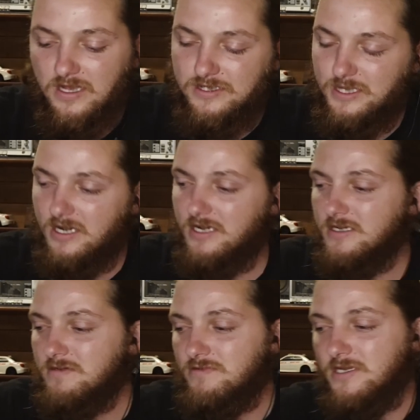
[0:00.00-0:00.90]
Sorry,
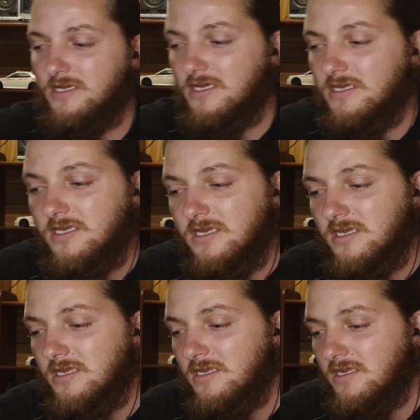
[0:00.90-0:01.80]
but
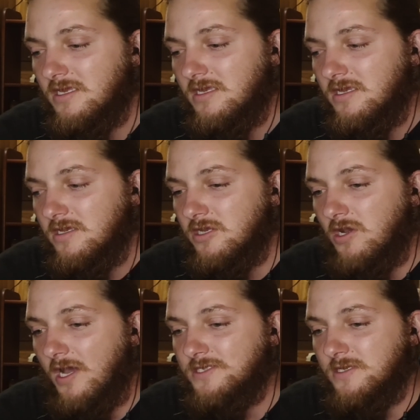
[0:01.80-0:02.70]

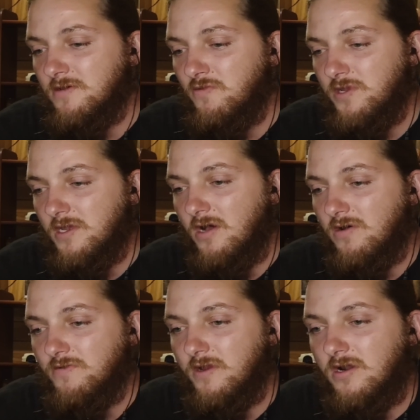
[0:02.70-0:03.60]

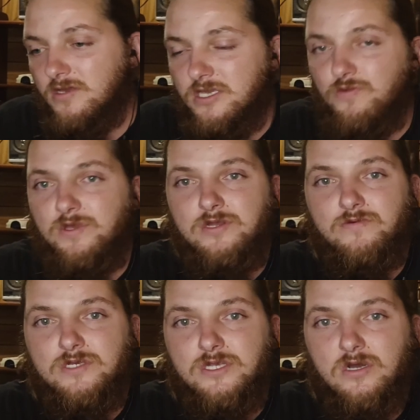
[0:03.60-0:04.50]
we're all human, and
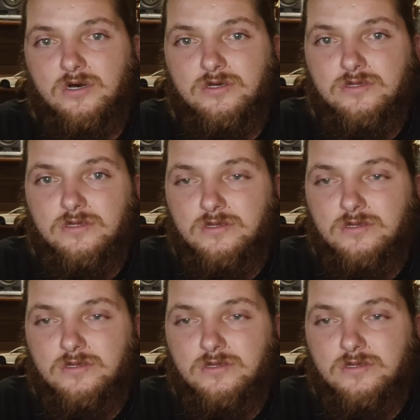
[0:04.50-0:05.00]
we should all